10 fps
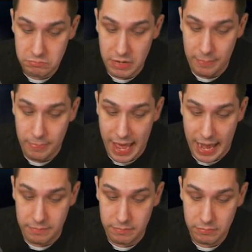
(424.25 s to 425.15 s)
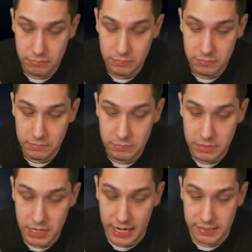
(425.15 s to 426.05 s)
Not bad.
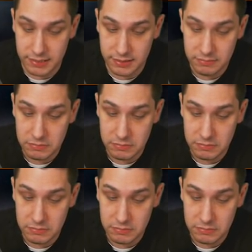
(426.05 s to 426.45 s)
Nice.